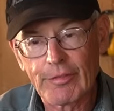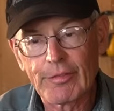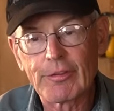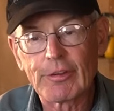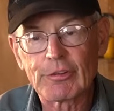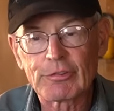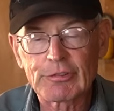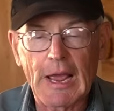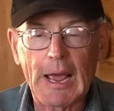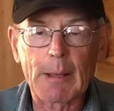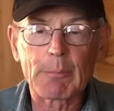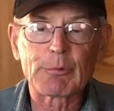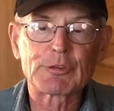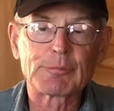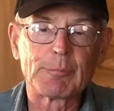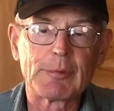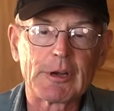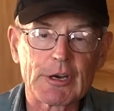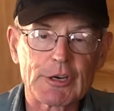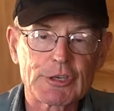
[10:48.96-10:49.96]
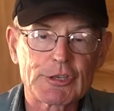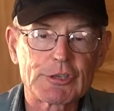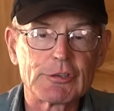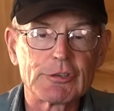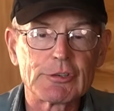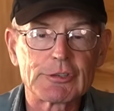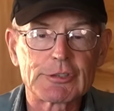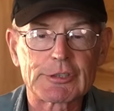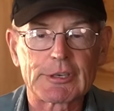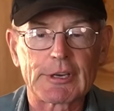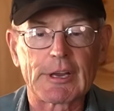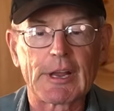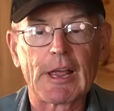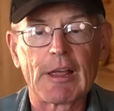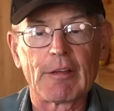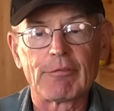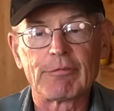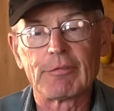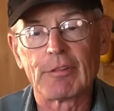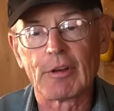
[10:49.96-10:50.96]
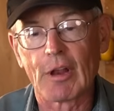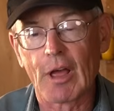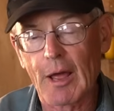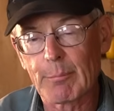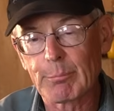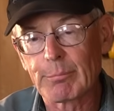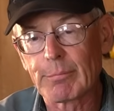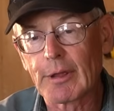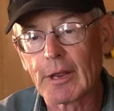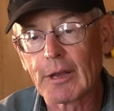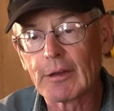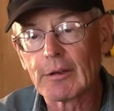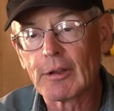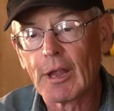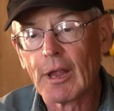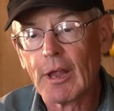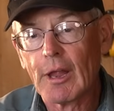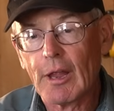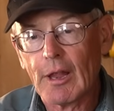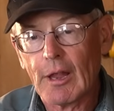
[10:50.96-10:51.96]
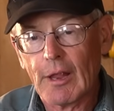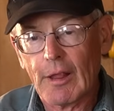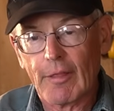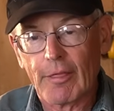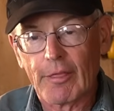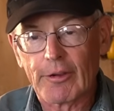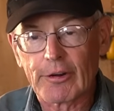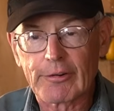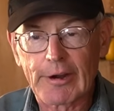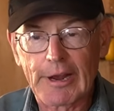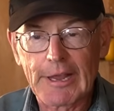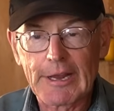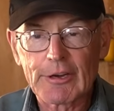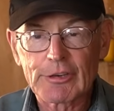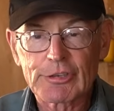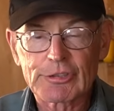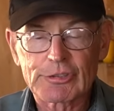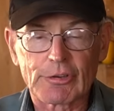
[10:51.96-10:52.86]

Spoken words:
establishment issues have not been the greatest.